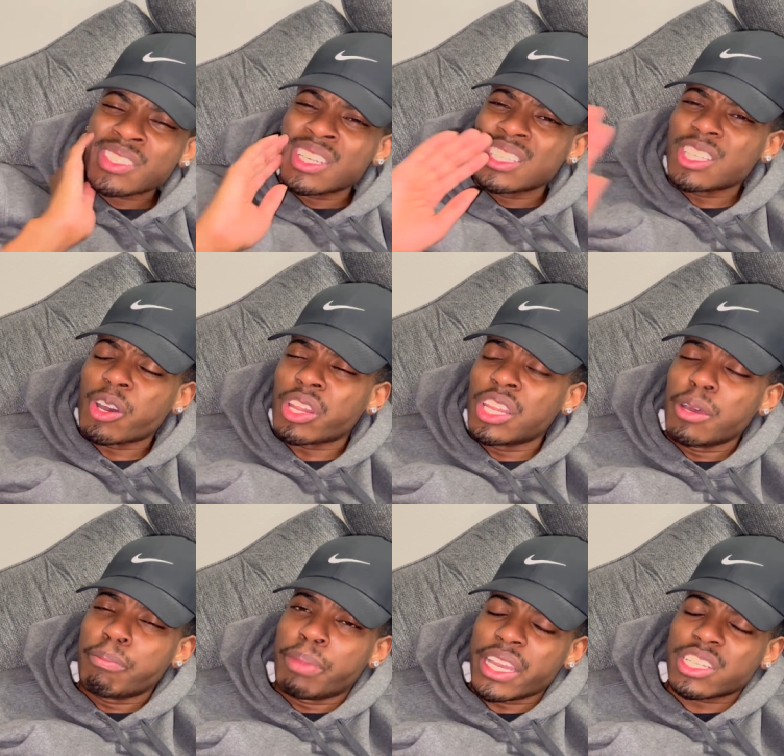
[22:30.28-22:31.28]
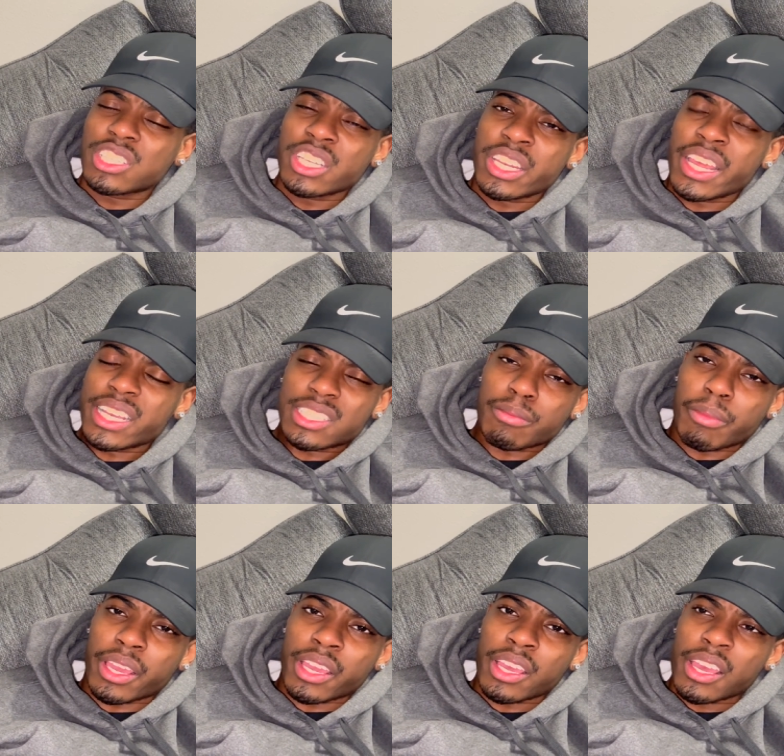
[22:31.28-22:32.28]
so the little bitch sitting next to
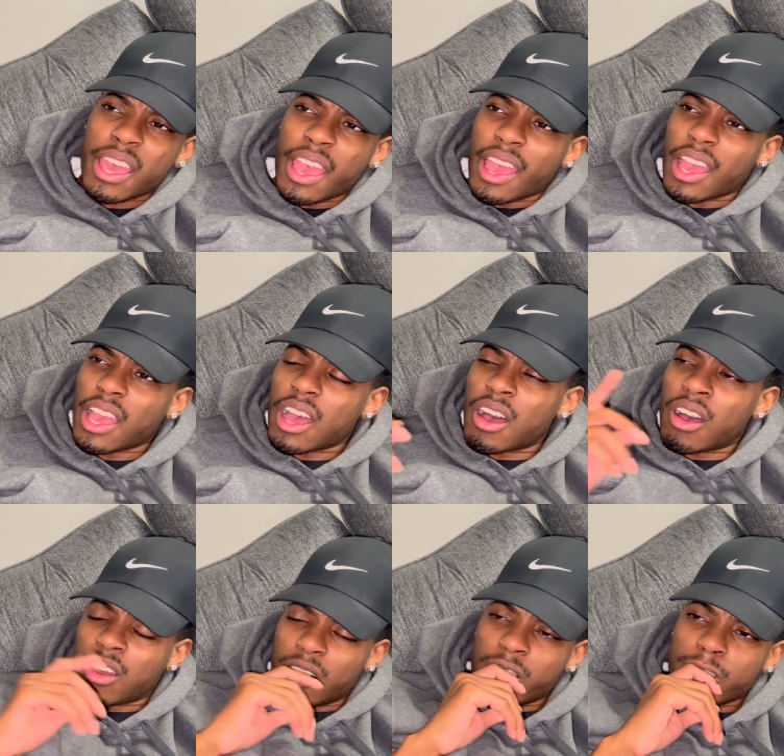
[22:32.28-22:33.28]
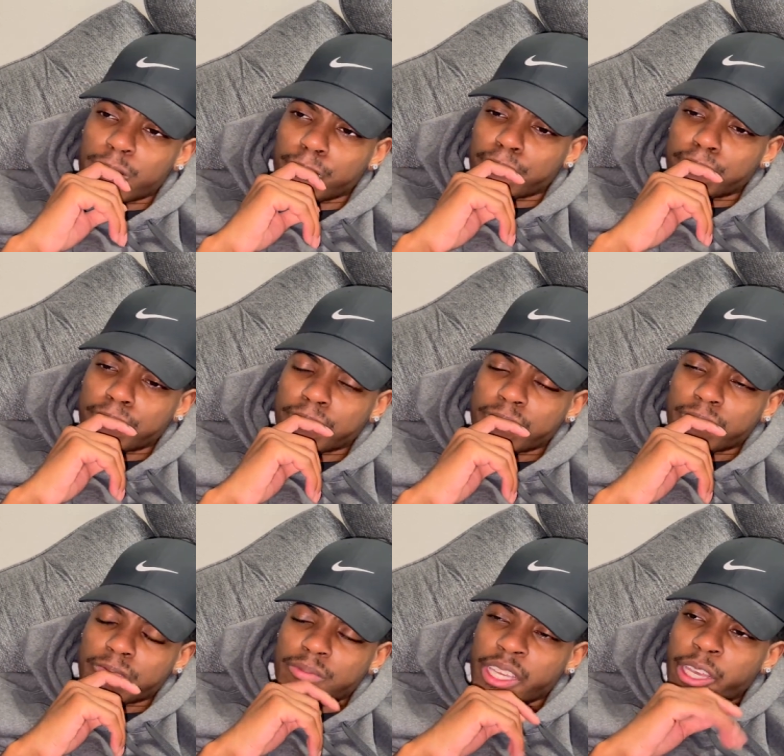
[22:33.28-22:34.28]
me, um,
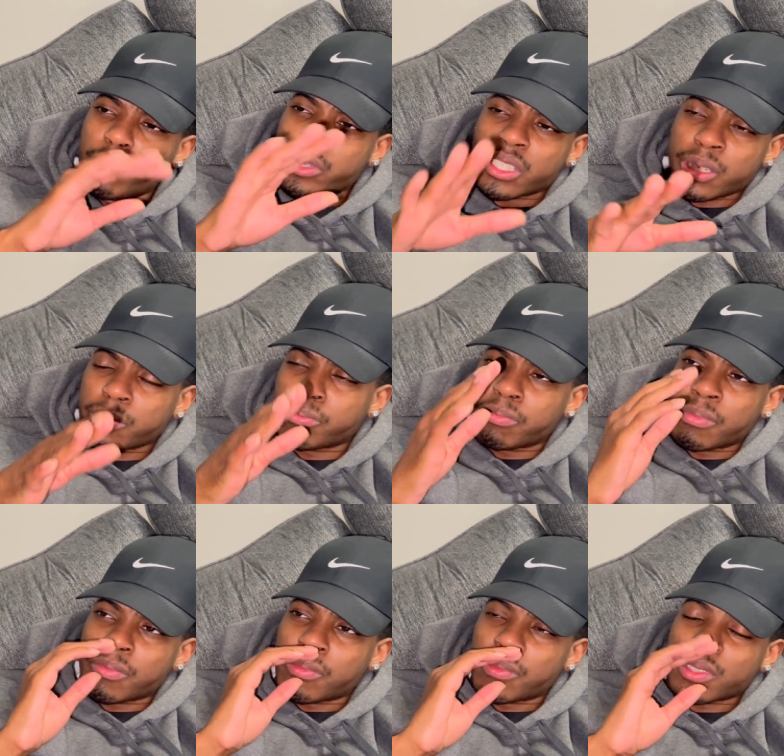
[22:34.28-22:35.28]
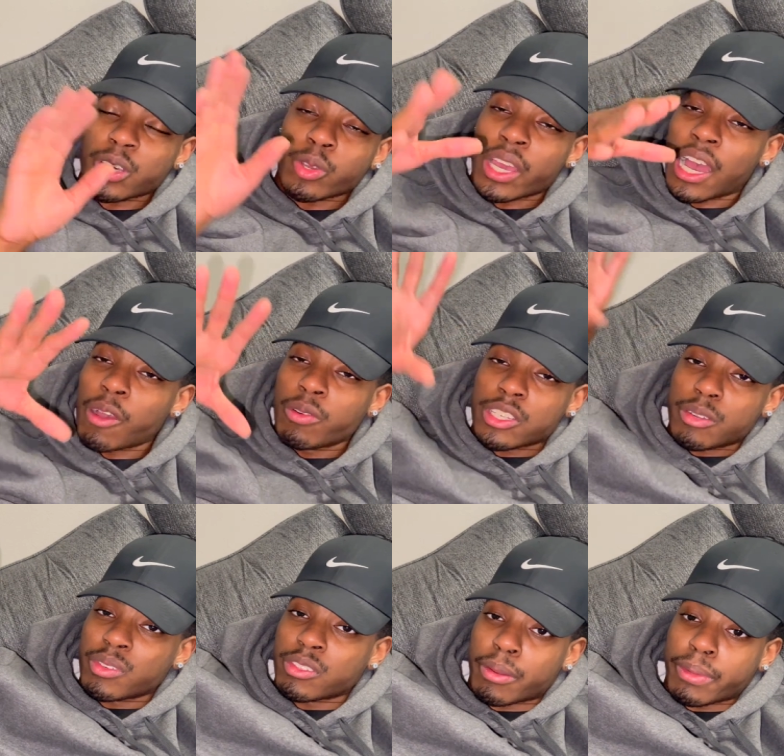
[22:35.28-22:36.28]
it was a, so yeah, I went to the
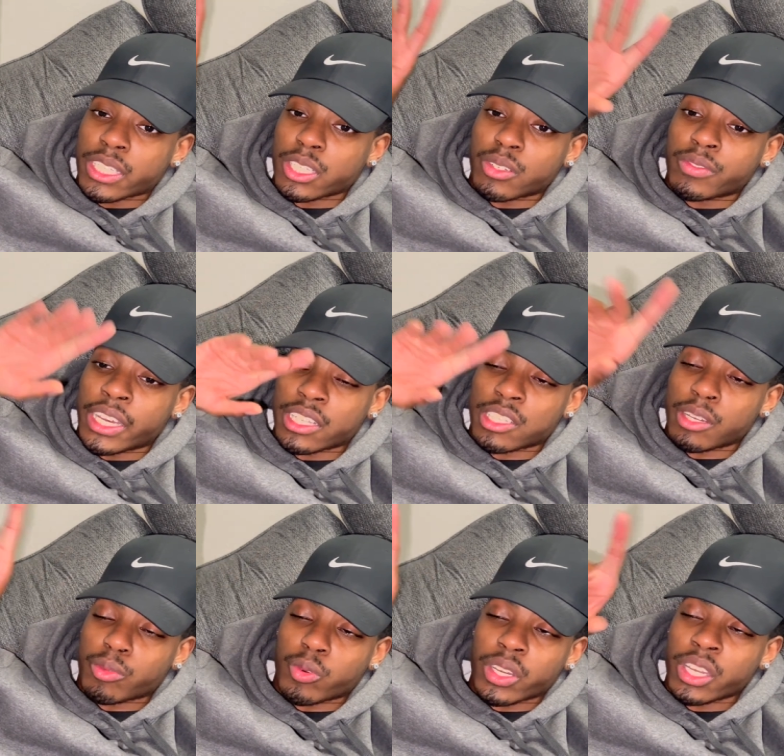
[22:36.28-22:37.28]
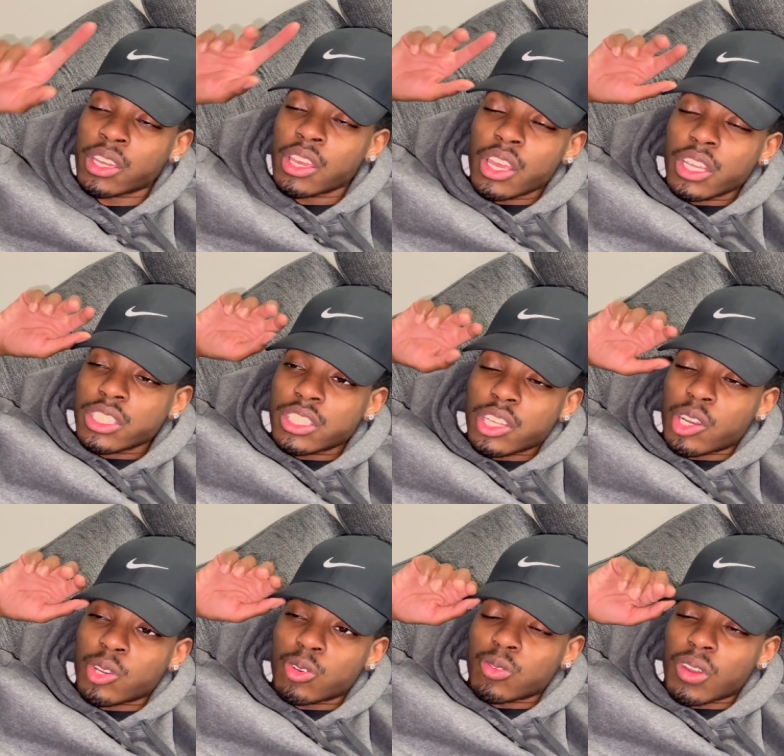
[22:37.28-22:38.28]
movies by myself. That's number one.
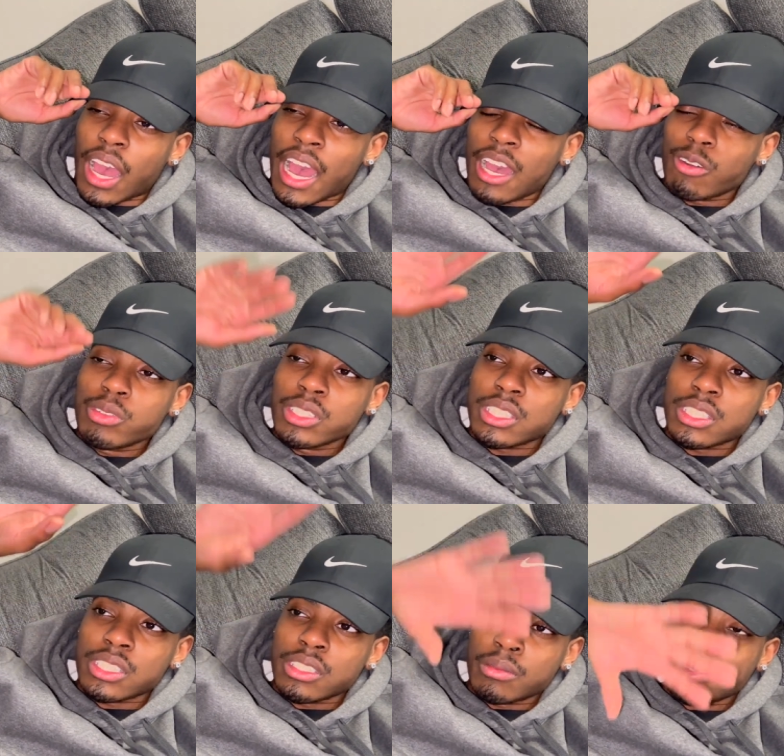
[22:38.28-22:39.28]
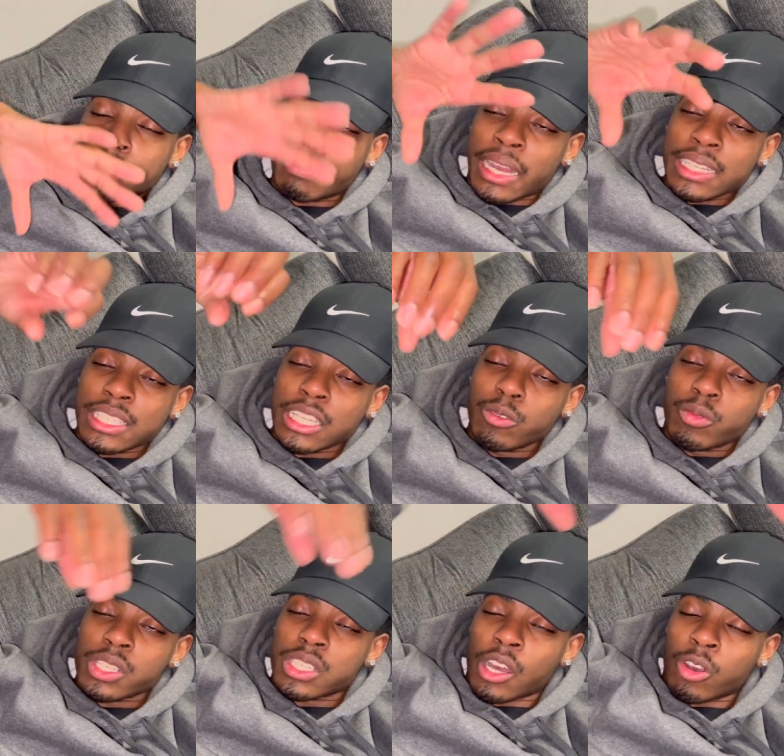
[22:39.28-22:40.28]
So I was, my seat
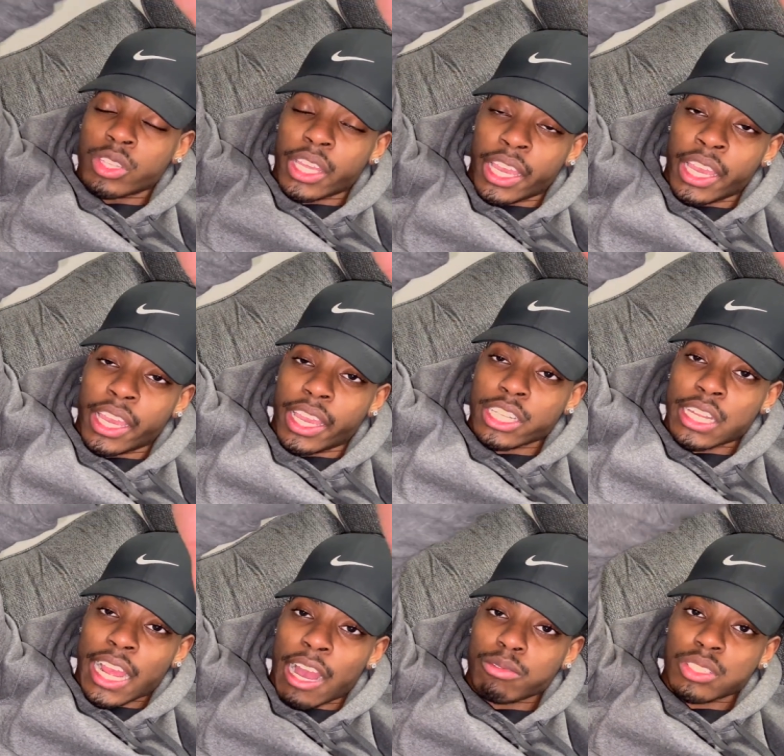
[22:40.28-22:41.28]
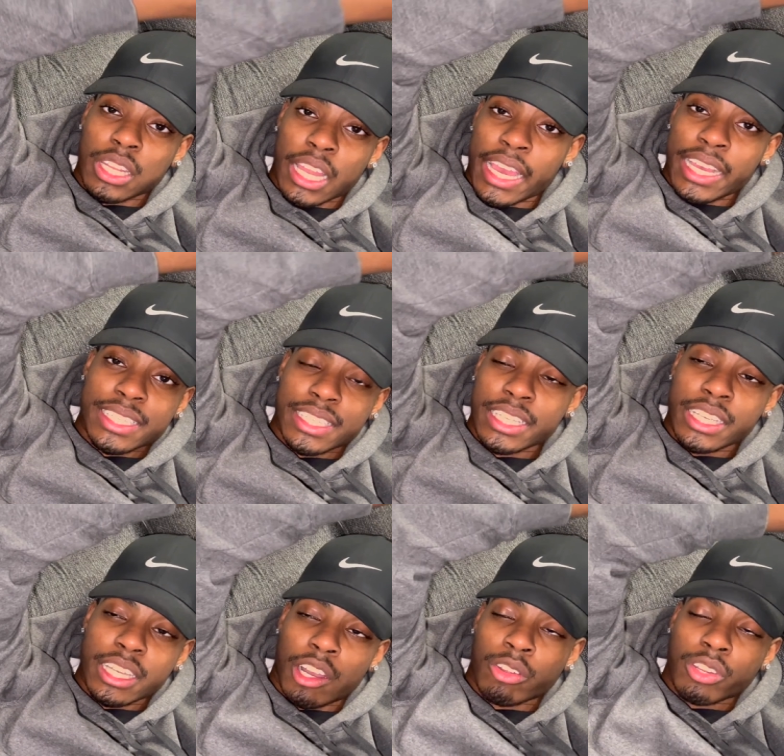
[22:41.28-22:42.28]
was on the edge. Like, I was the last
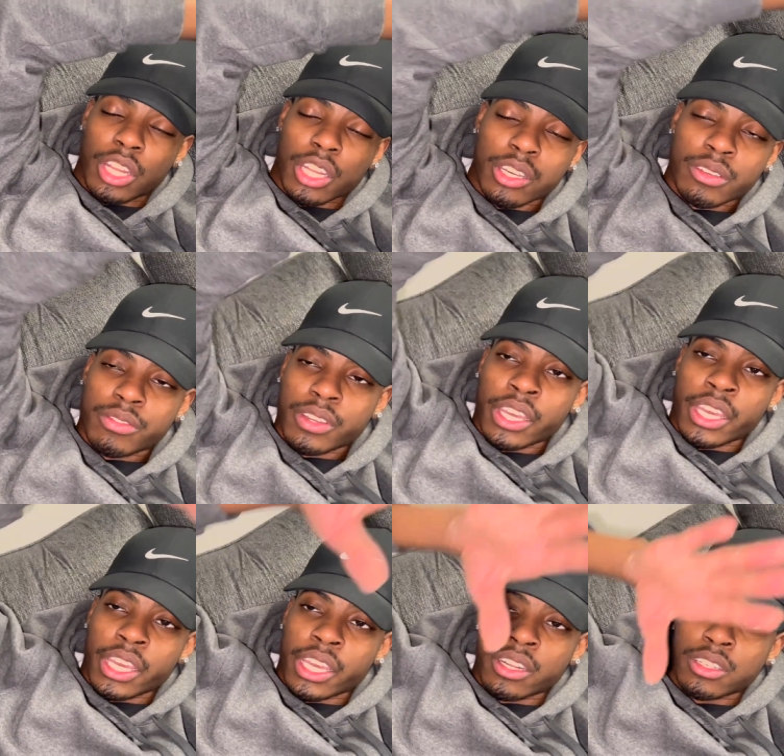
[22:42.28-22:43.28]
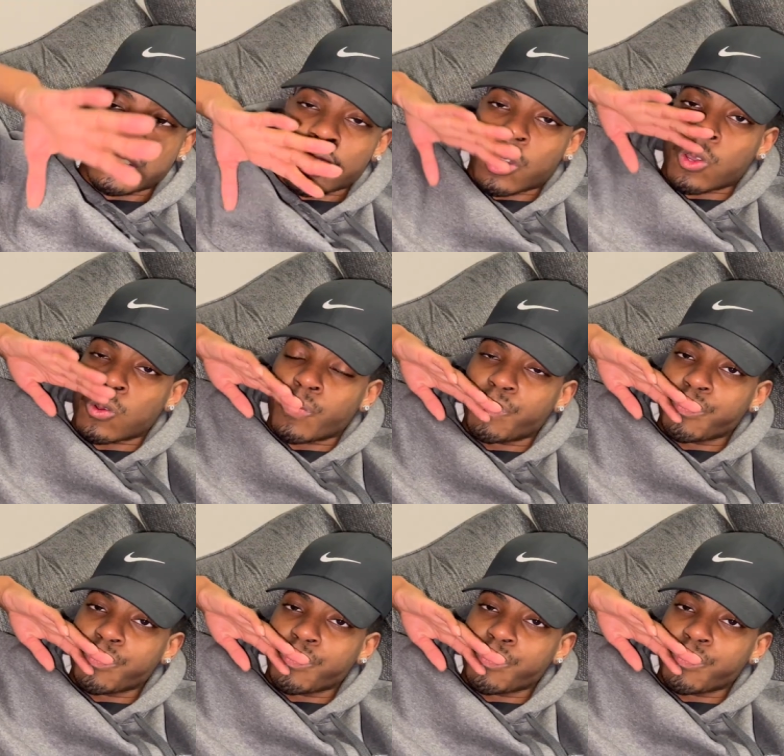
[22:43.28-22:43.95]
seat on the left. And so